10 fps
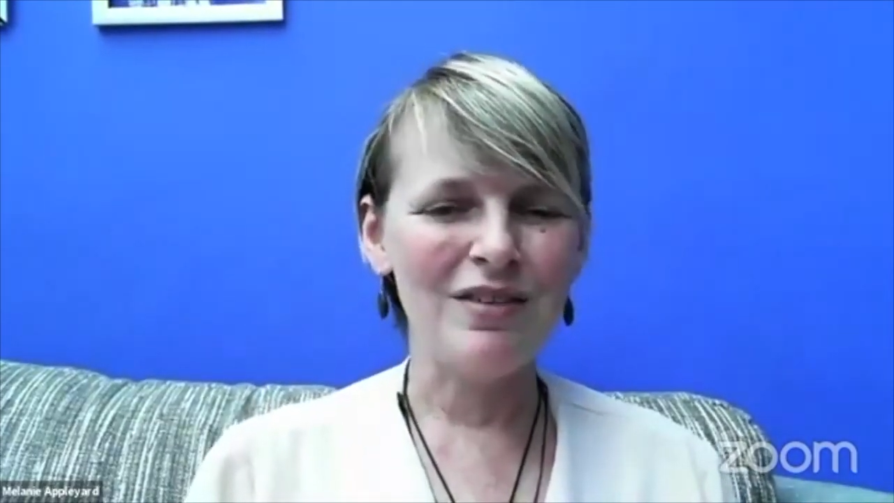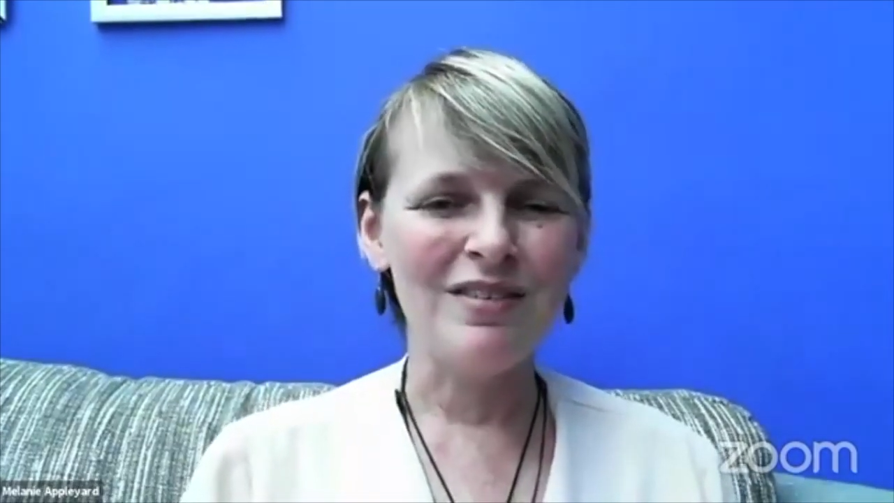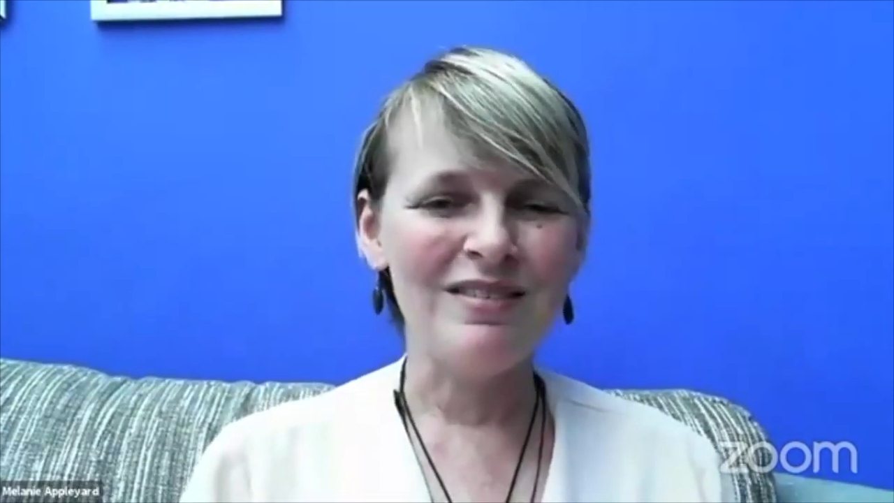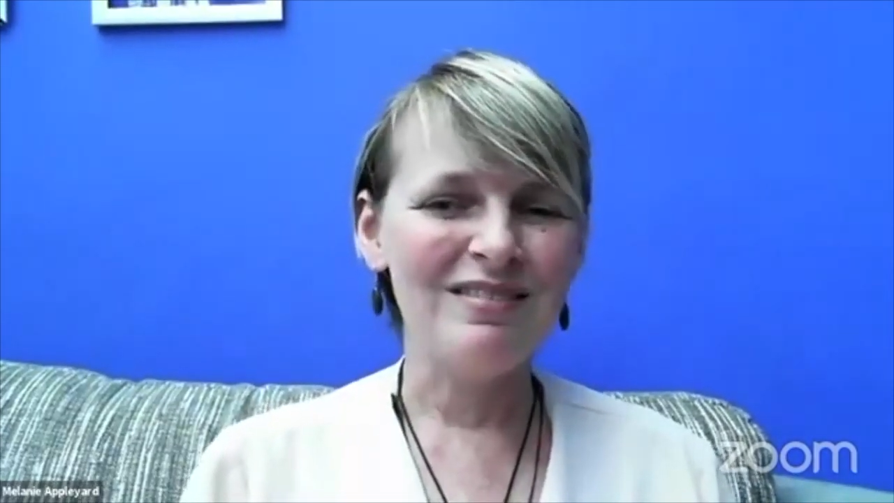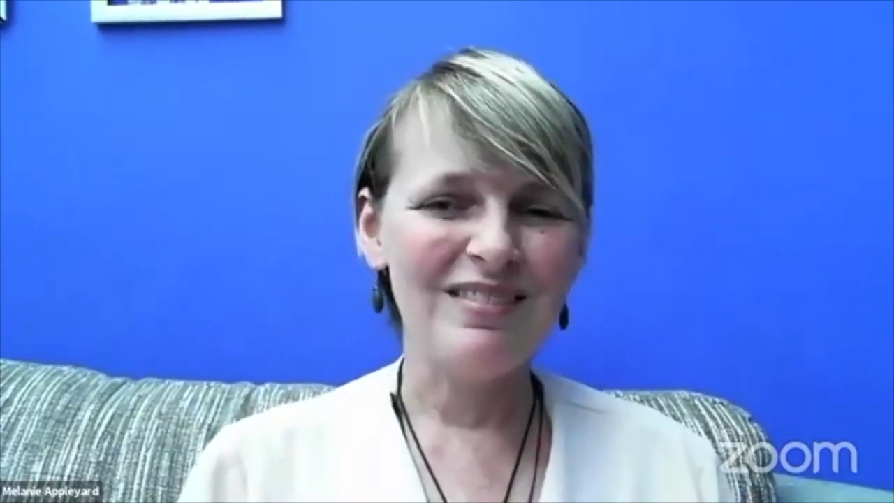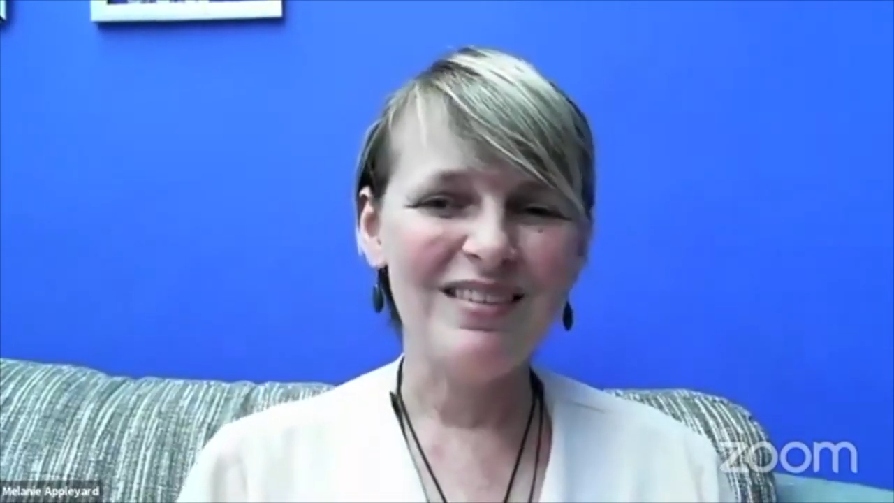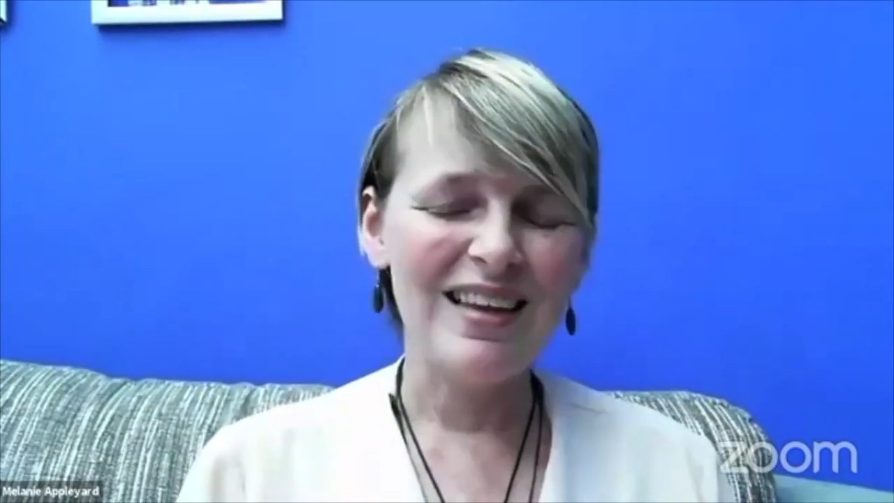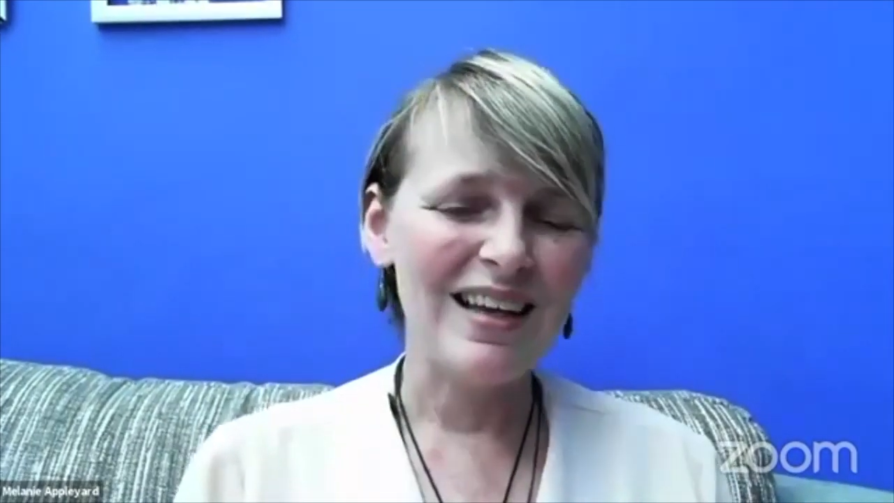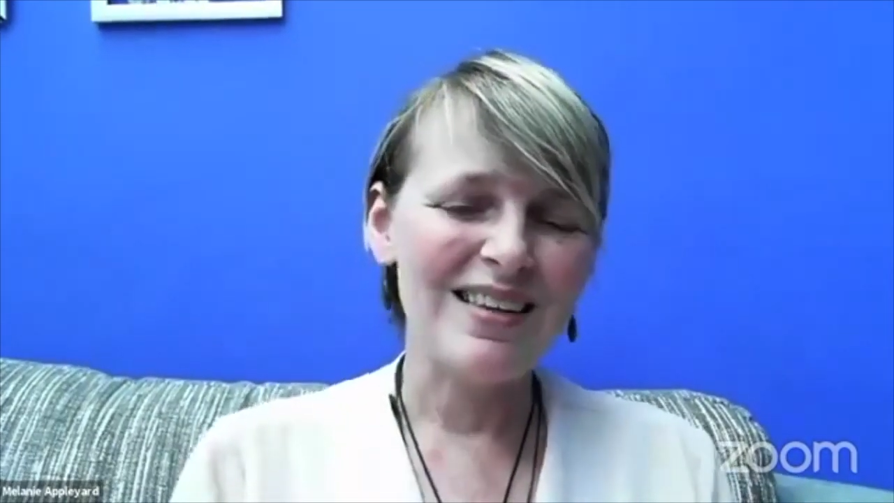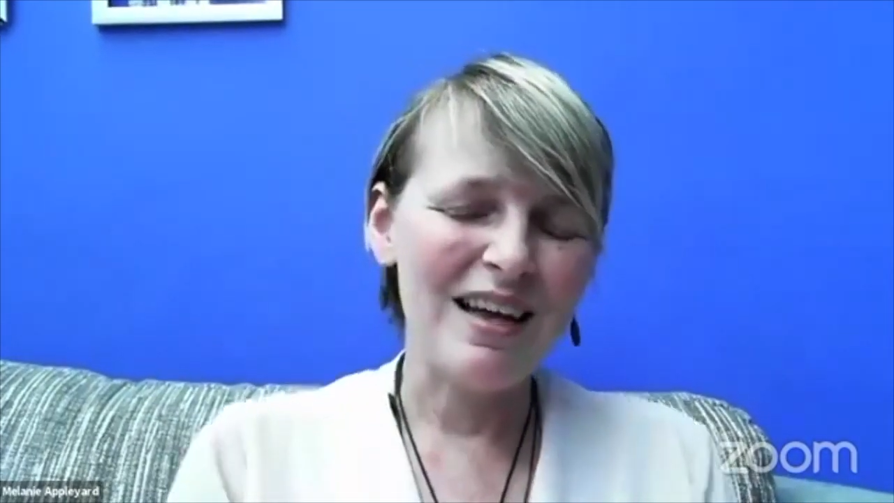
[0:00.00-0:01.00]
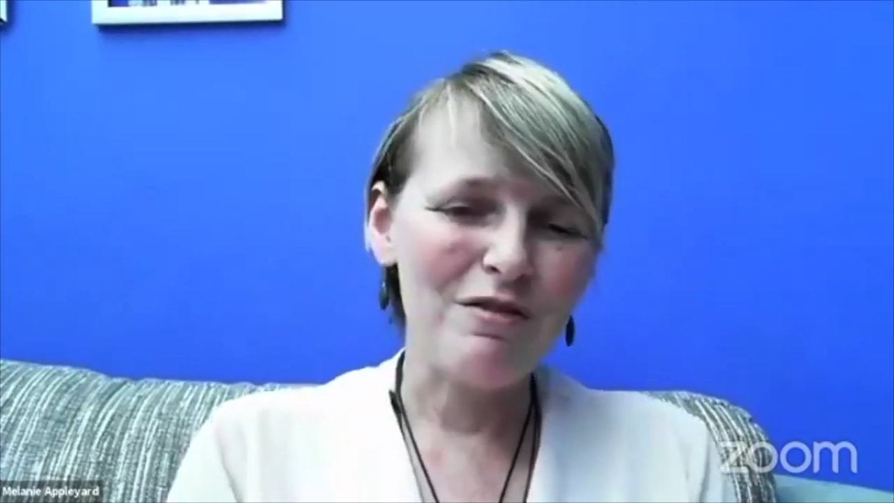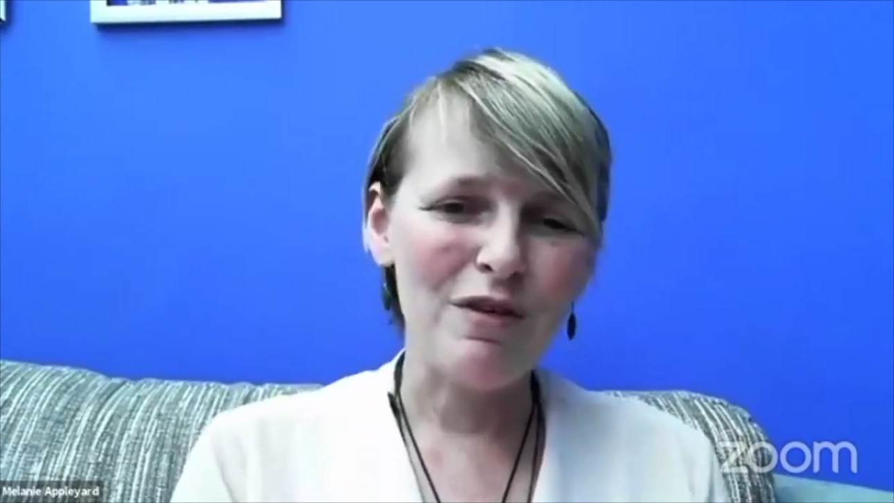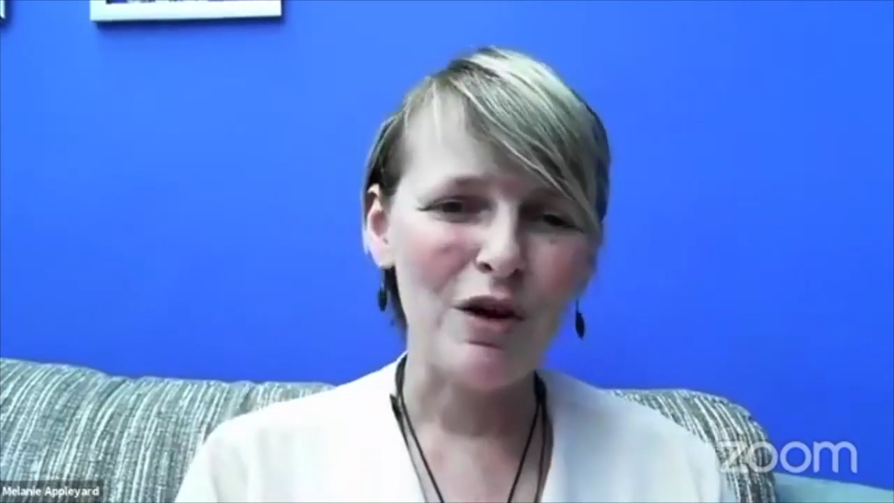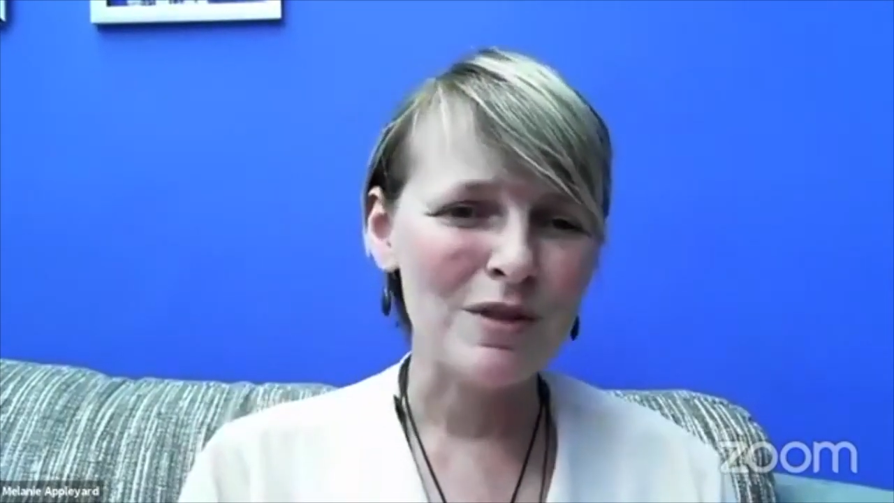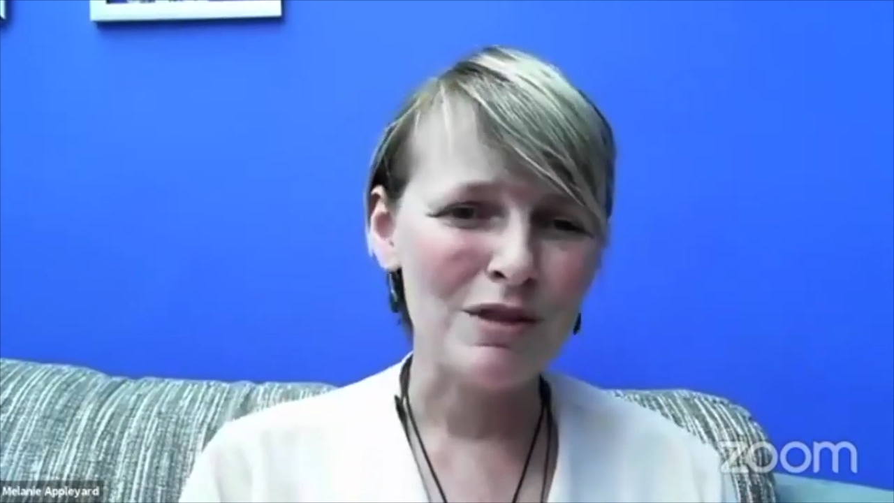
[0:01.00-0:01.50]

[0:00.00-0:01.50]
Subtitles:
and that forms